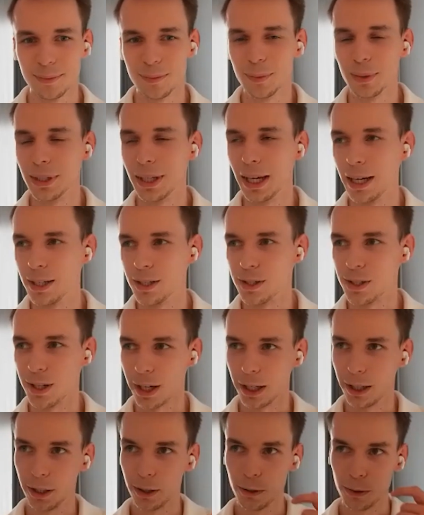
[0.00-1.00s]
Yeah, it's a
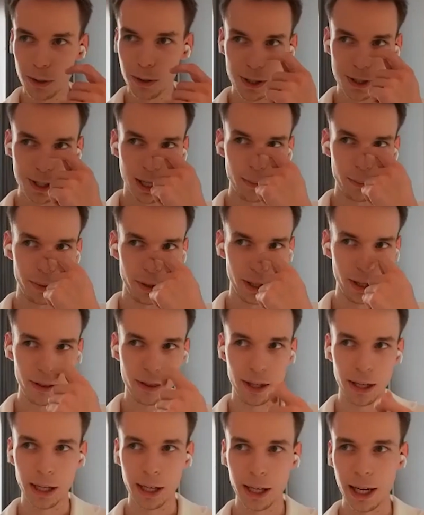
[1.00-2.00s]
really good example, I
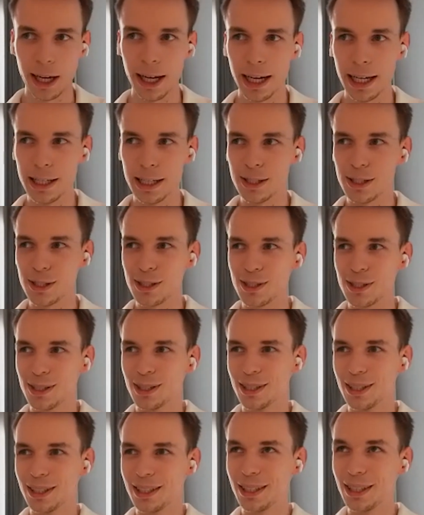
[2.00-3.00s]
think. And
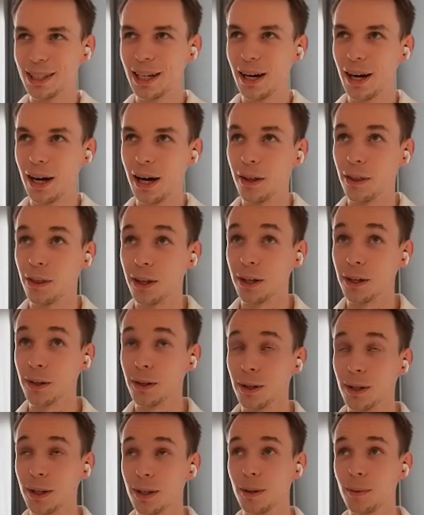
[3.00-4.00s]
I
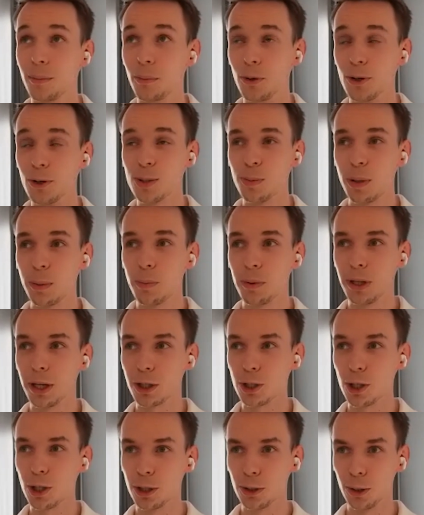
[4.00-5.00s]
think most people
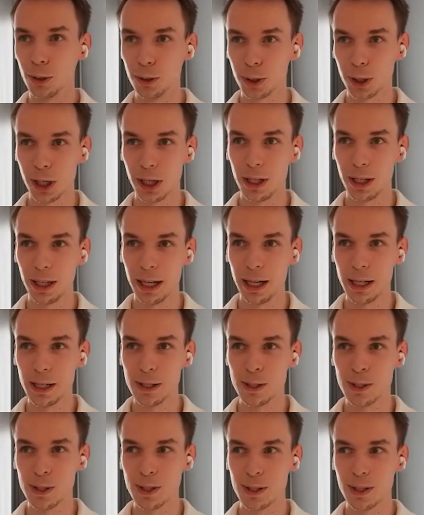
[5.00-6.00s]
actually don't
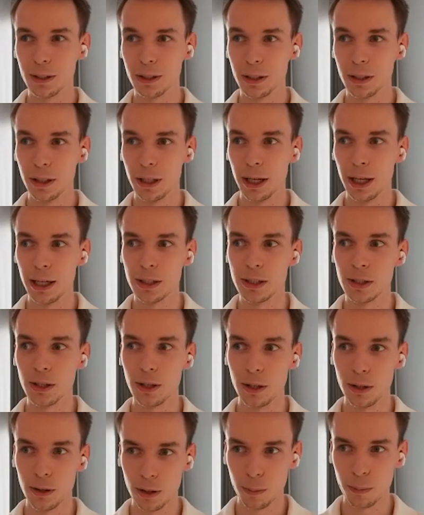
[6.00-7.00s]
realize that
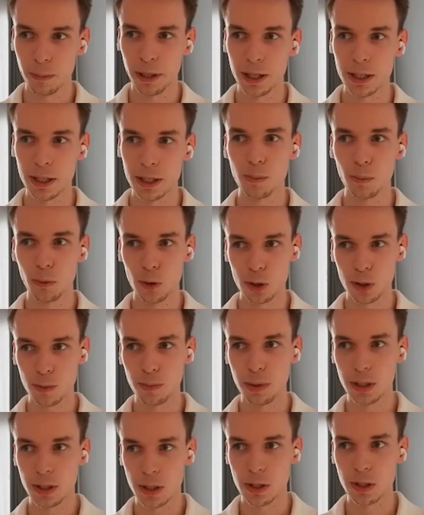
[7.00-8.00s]
in the past, most
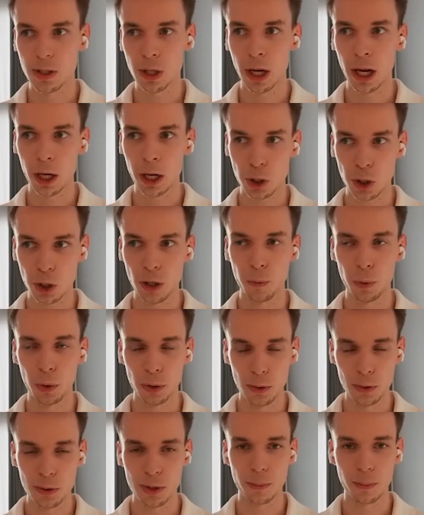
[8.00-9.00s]
businesses actually were
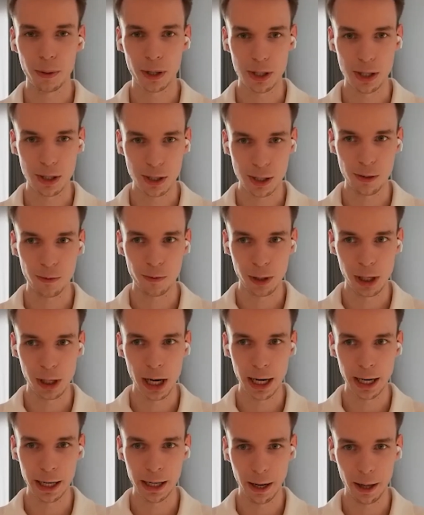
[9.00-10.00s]
using predictive
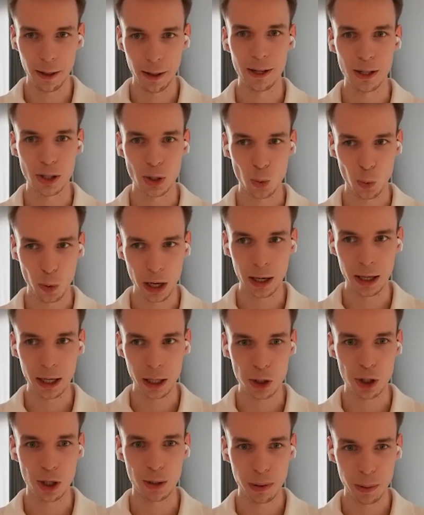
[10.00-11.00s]
AI, and that's where
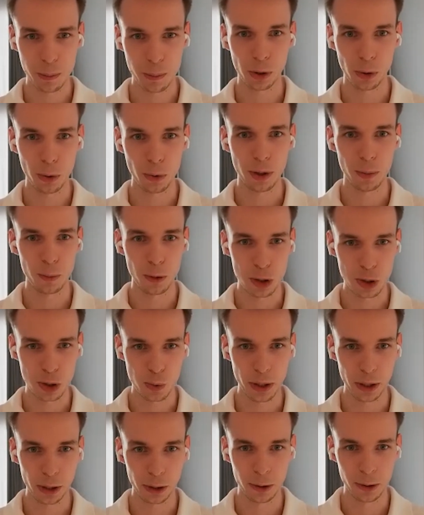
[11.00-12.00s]
actually people got the most
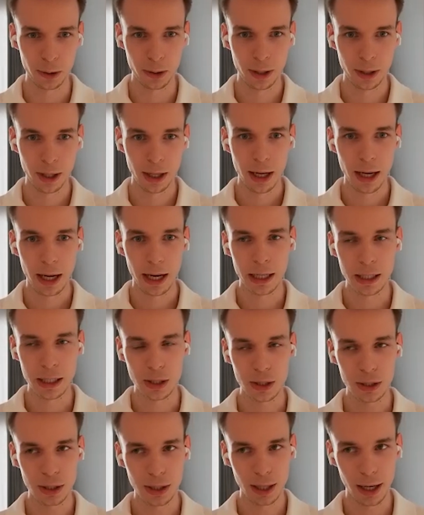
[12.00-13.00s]
value. And
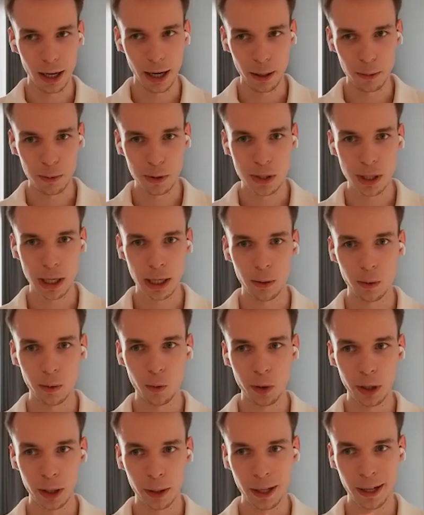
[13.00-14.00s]
I would say
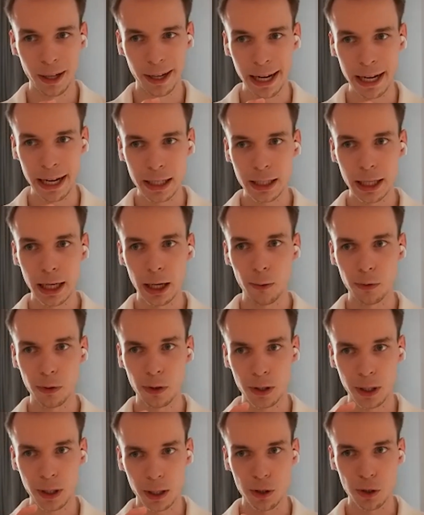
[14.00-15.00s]
we're right now in the
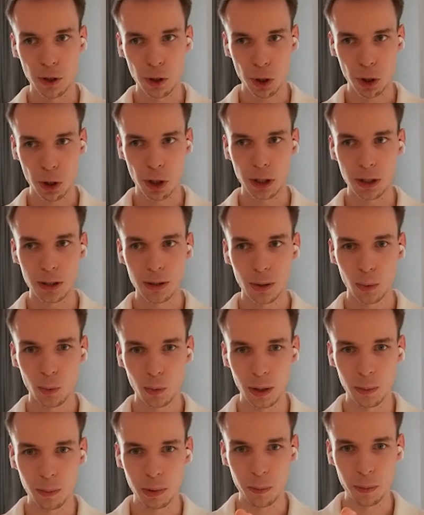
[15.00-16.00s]
transition
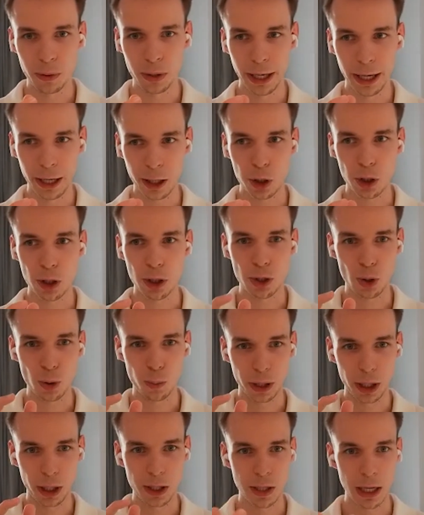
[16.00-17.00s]
where people actually
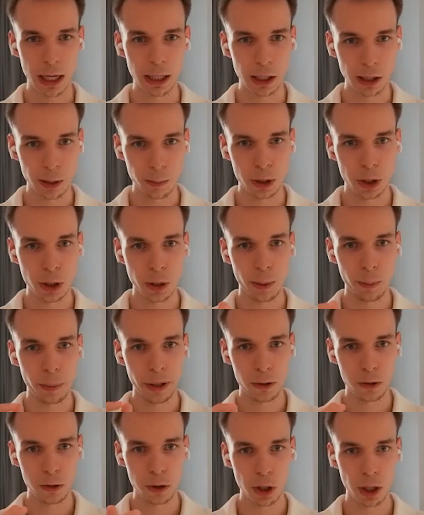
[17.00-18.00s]
super excited
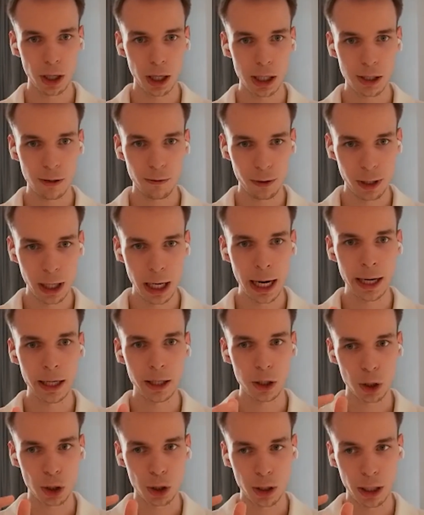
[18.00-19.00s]
about generative AI
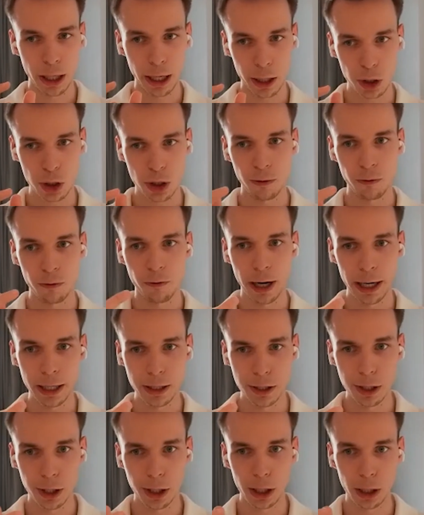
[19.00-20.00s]
and actually
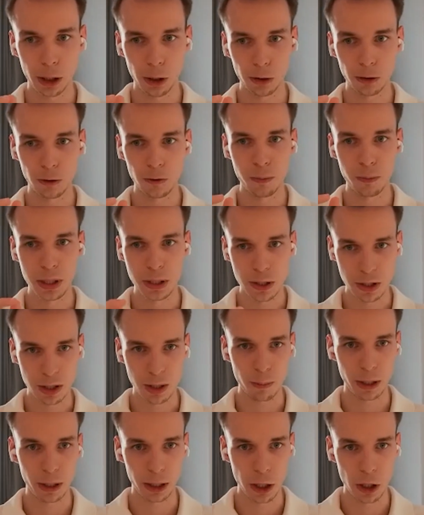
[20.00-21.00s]
finding a lot of business
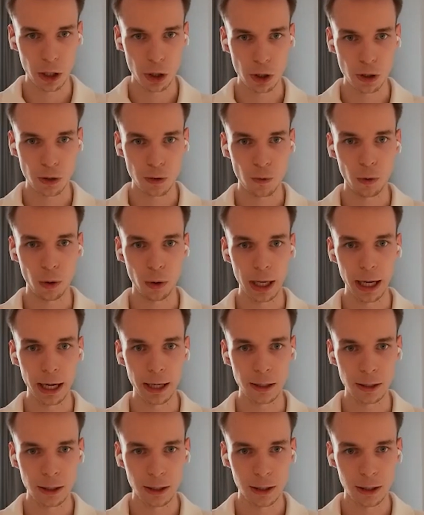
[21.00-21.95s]
applications for that.